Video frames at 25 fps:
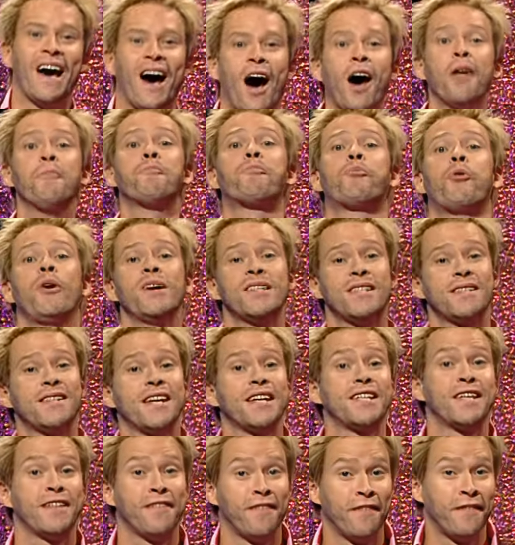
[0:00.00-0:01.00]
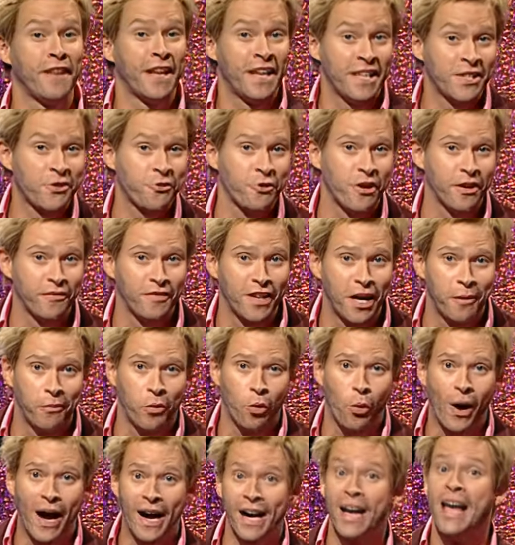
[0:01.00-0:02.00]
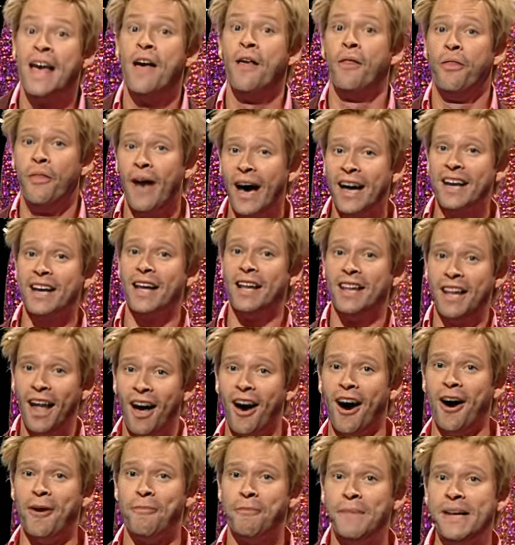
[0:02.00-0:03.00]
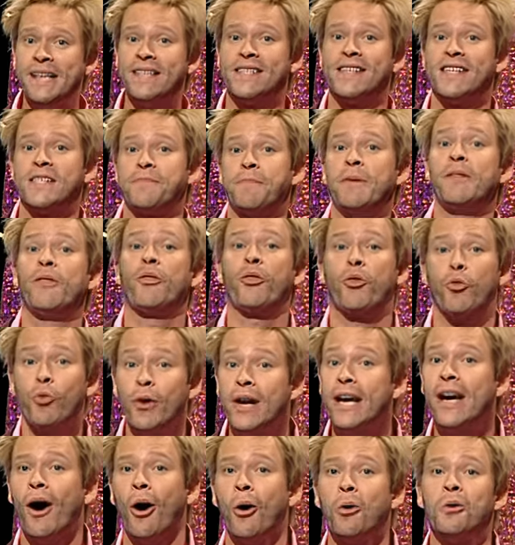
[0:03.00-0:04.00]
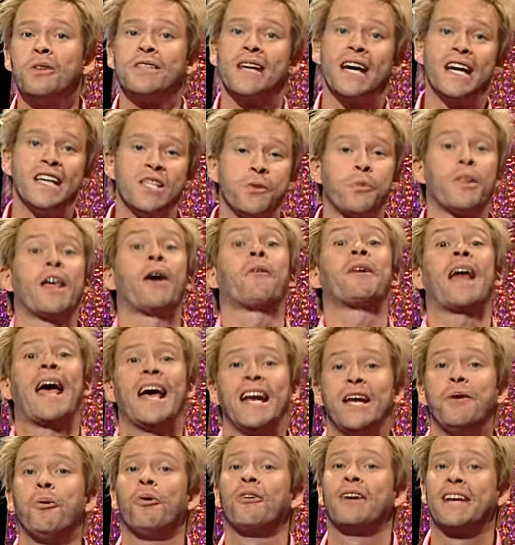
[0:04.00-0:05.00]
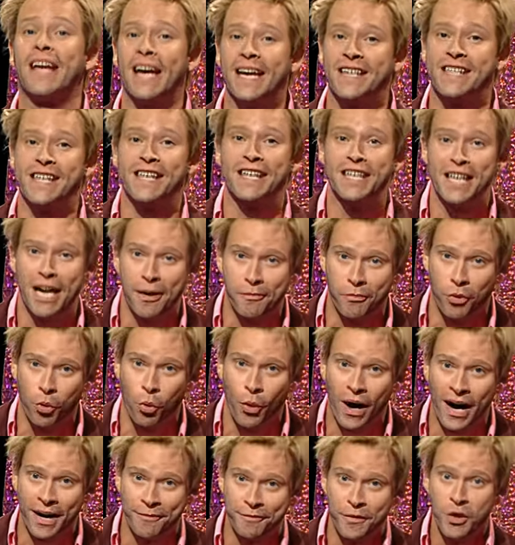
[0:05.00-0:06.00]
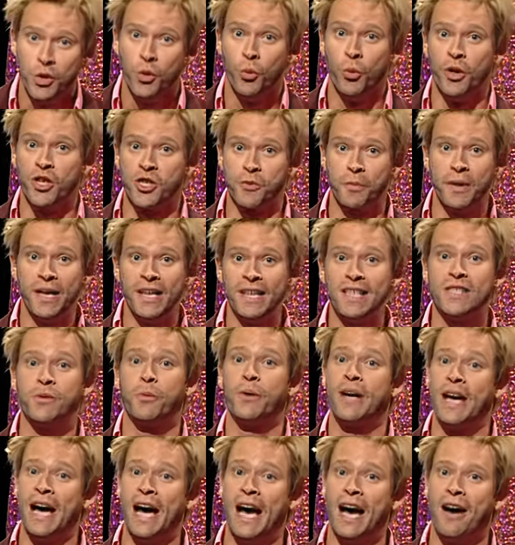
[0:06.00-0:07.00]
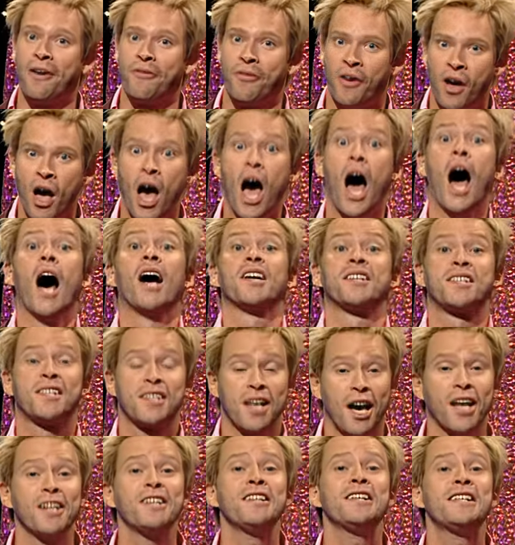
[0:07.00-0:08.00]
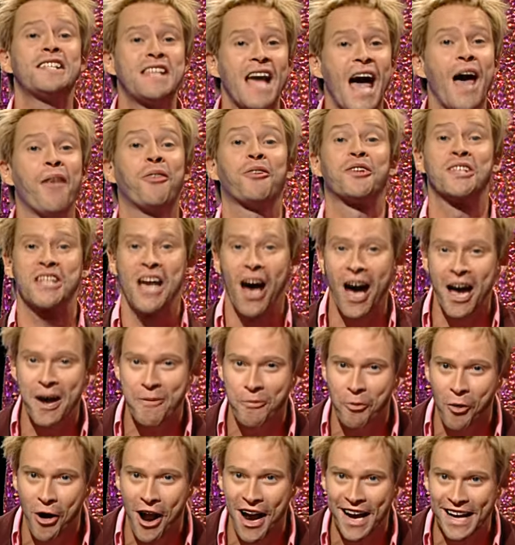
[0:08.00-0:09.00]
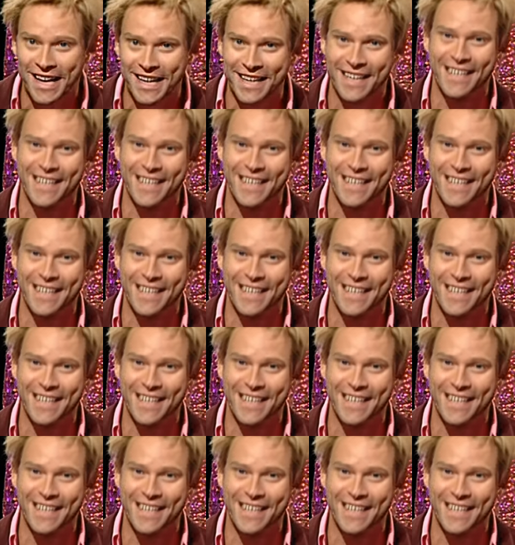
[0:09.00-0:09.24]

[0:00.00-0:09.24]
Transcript: Unprecedented in the history of numberwang. That alarm means it's been three whole days without anyone getting numberwang, which means we have a sudden death tie break.